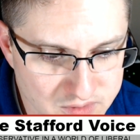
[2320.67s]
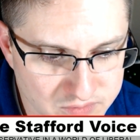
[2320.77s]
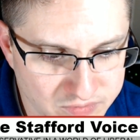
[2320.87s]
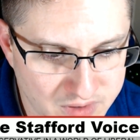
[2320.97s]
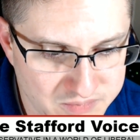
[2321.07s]

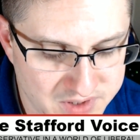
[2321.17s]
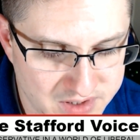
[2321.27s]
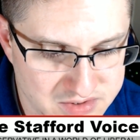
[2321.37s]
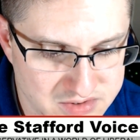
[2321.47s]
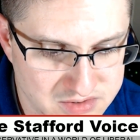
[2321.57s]
from
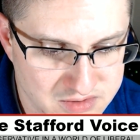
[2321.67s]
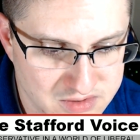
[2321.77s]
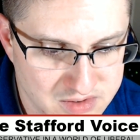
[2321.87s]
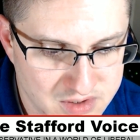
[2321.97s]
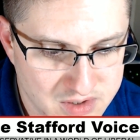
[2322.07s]
this
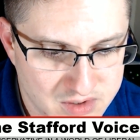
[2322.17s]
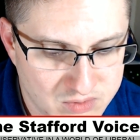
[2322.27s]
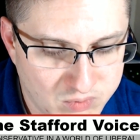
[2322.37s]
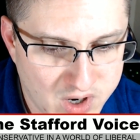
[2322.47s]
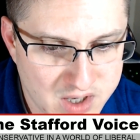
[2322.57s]

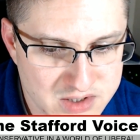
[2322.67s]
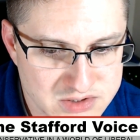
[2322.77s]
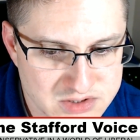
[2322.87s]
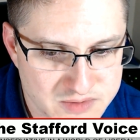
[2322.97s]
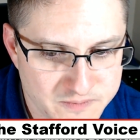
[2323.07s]

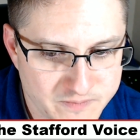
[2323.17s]
was